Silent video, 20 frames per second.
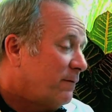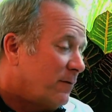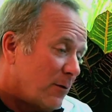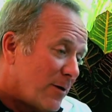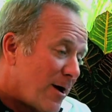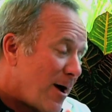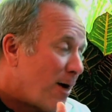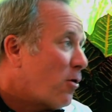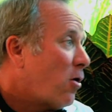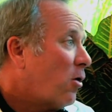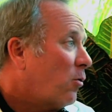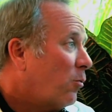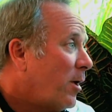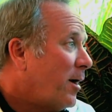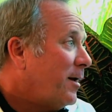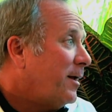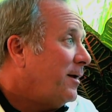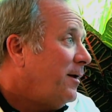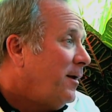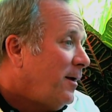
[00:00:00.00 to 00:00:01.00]
If they're not
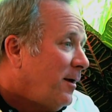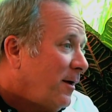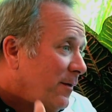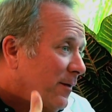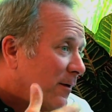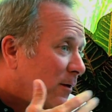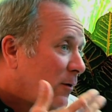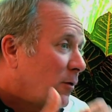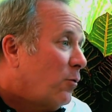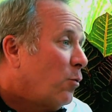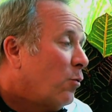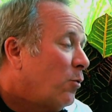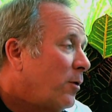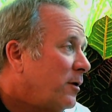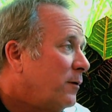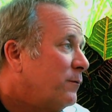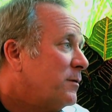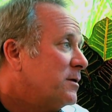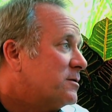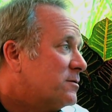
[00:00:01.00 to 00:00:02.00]
already, they're going
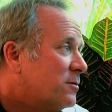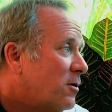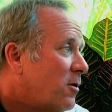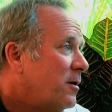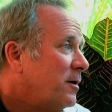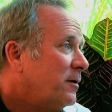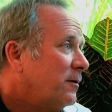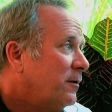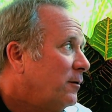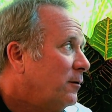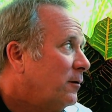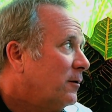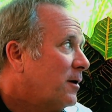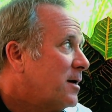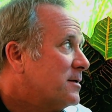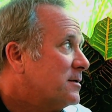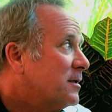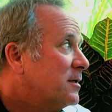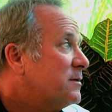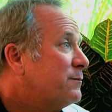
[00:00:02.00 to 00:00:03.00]
to be starting to
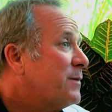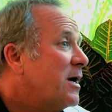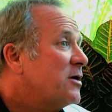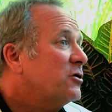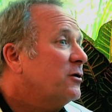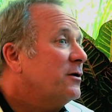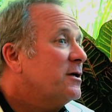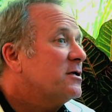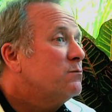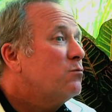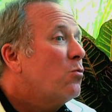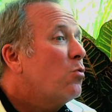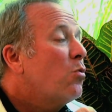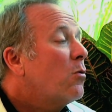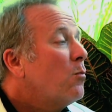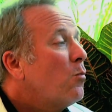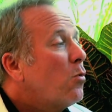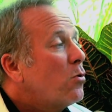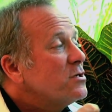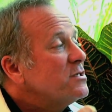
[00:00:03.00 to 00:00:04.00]
utilize it, especially as more
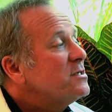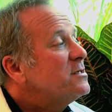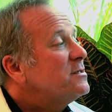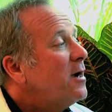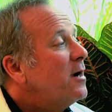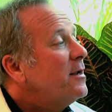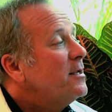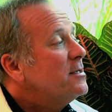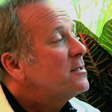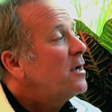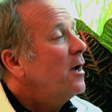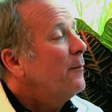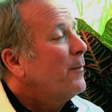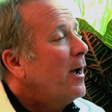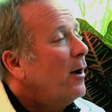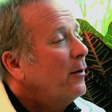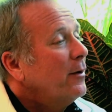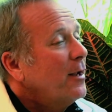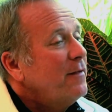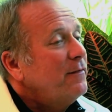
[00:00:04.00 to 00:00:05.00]
and more studies come
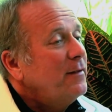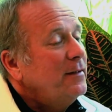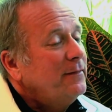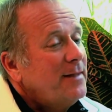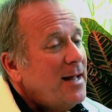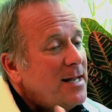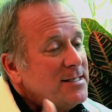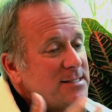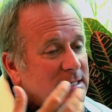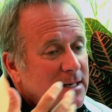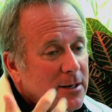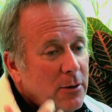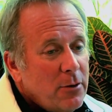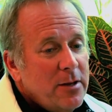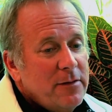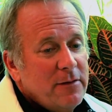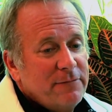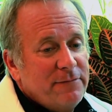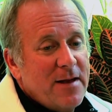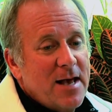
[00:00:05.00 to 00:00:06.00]
out. And I think that's an
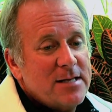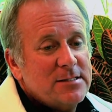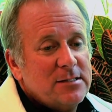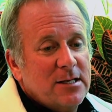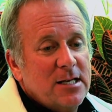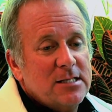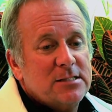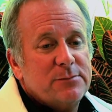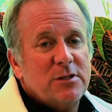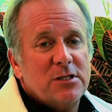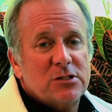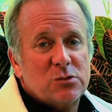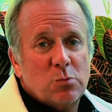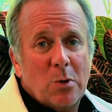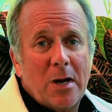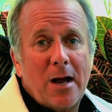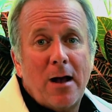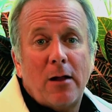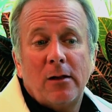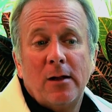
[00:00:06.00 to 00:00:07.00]
area that fascinates me as
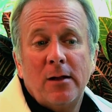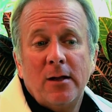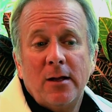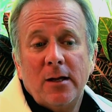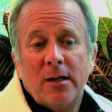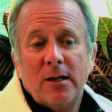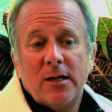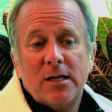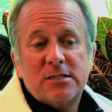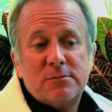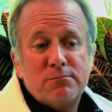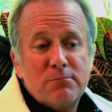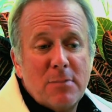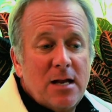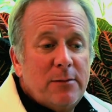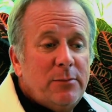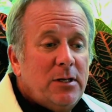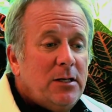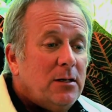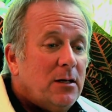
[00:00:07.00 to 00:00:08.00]
well, is
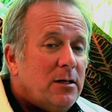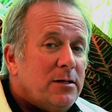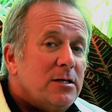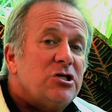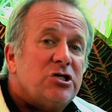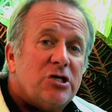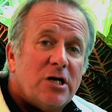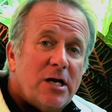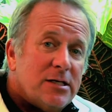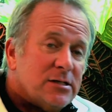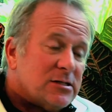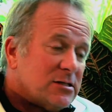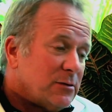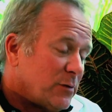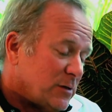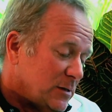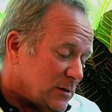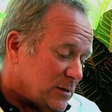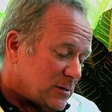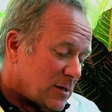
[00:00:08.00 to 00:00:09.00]
maybe initiating some
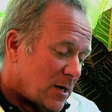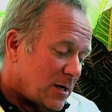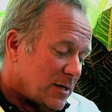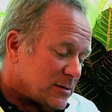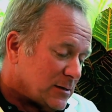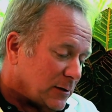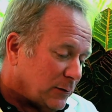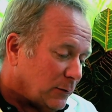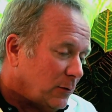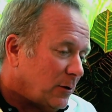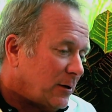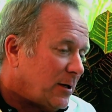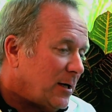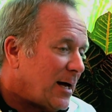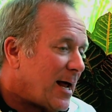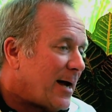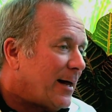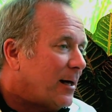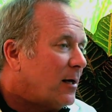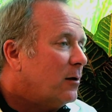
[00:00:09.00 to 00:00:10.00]
of these studies and
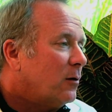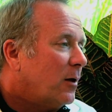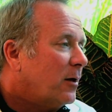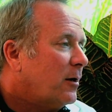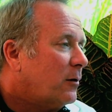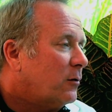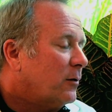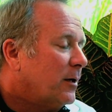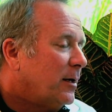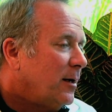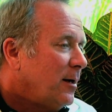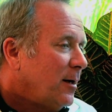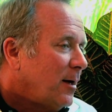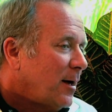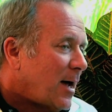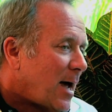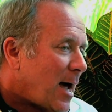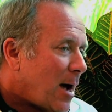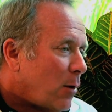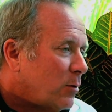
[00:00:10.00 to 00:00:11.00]
looking at it clinically,
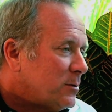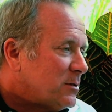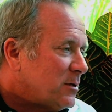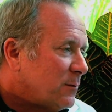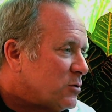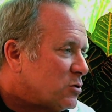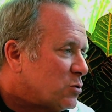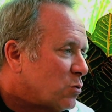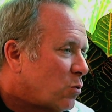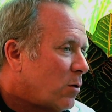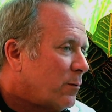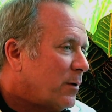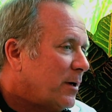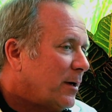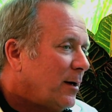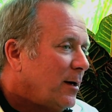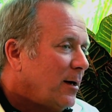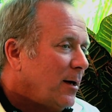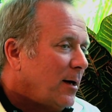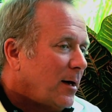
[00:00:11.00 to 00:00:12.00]
how it's
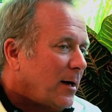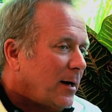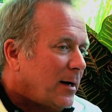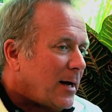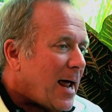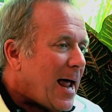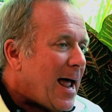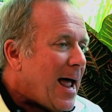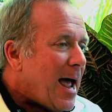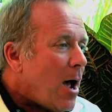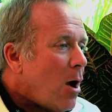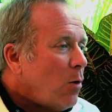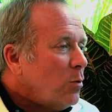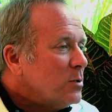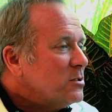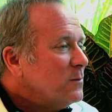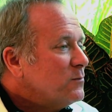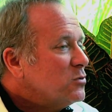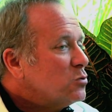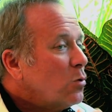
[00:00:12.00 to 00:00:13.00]
absorbing and how
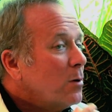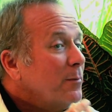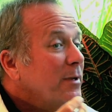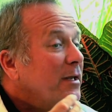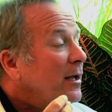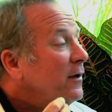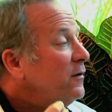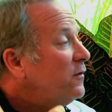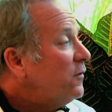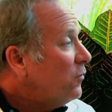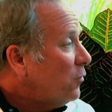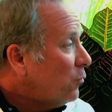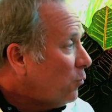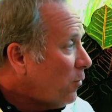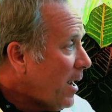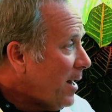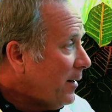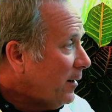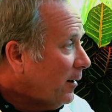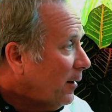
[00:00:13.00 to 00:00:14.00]
it's absorbing into the
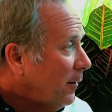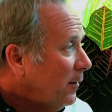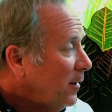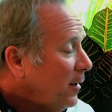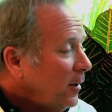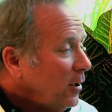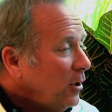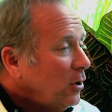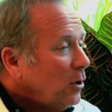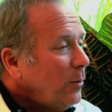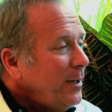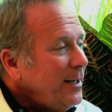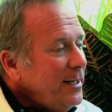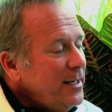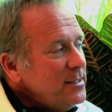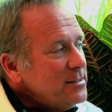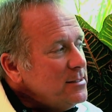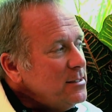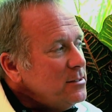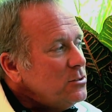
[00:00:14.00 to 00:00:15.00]
retina. You know,
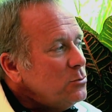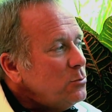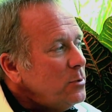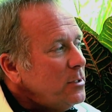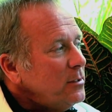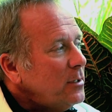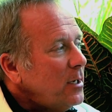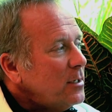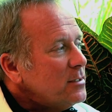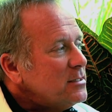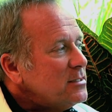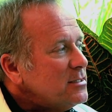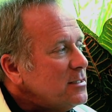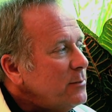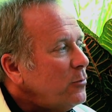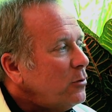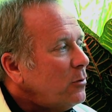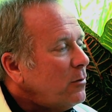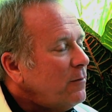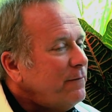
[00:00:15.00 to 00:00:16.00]
is it doing a
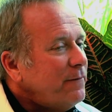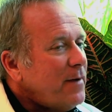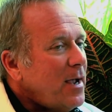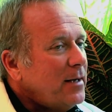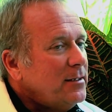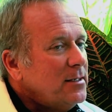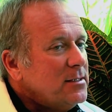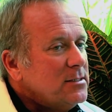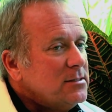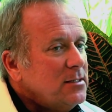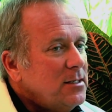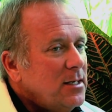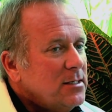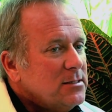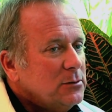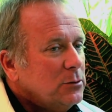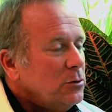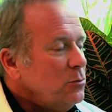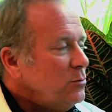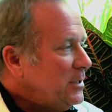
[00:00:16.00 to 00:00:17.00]
similar effect as
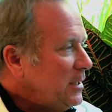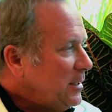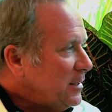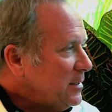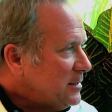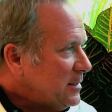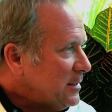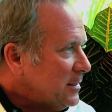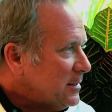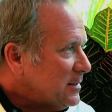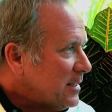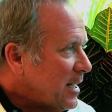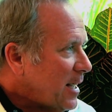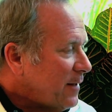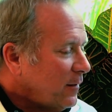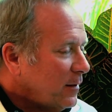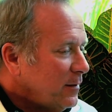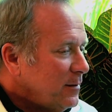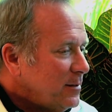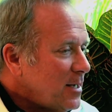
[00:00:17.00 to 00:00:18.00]
lutein and
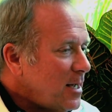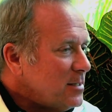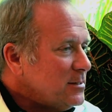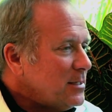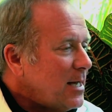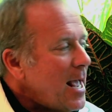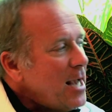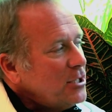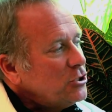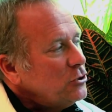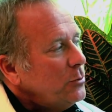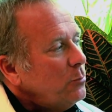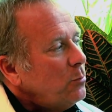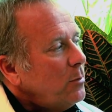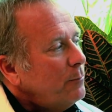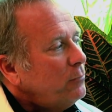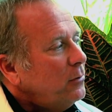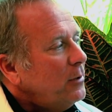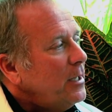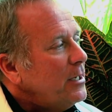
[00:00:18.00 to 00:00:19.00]
zeaxanthin? Does it actually
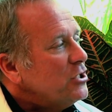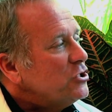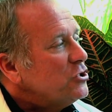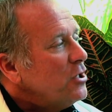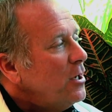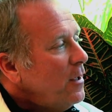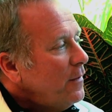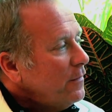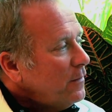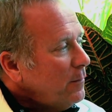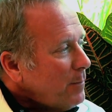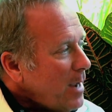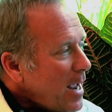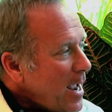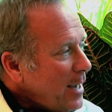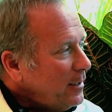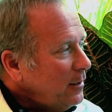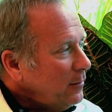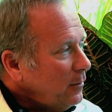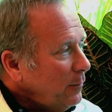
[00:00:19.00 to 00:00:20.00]
replenish the
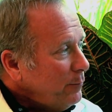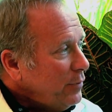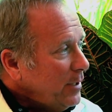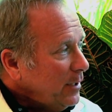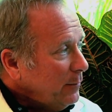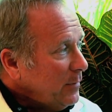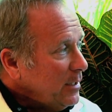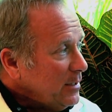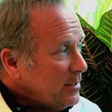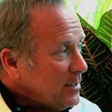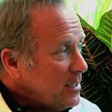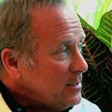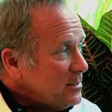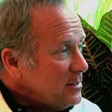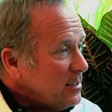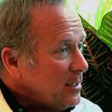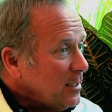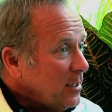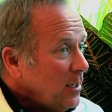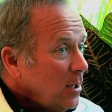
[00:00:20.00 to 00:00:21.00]
macular pigment
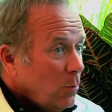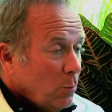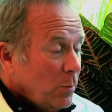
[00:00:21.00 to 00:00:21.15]
density?